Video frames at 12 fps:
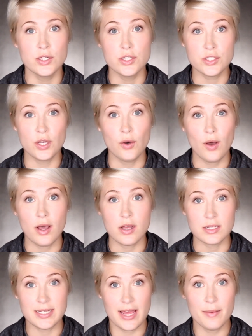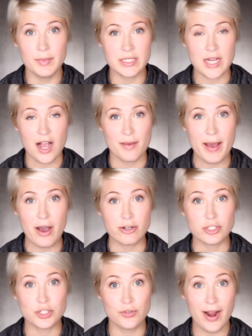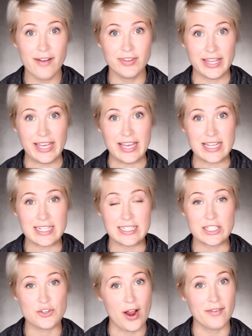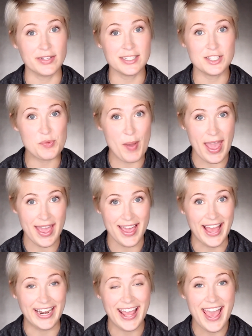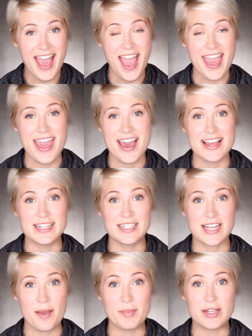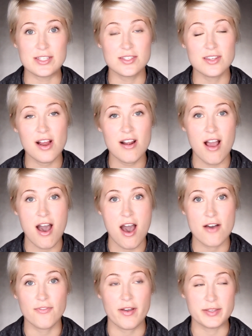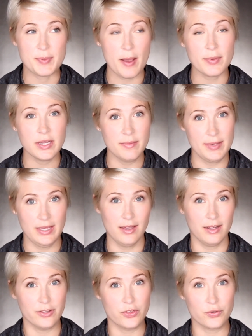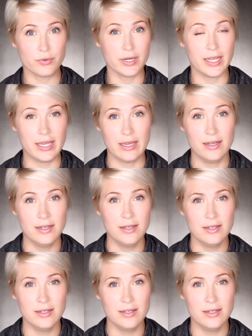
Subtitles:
So today I'm going to talk about traveling to Japan, and I'm going to start off, it's probably going to be a three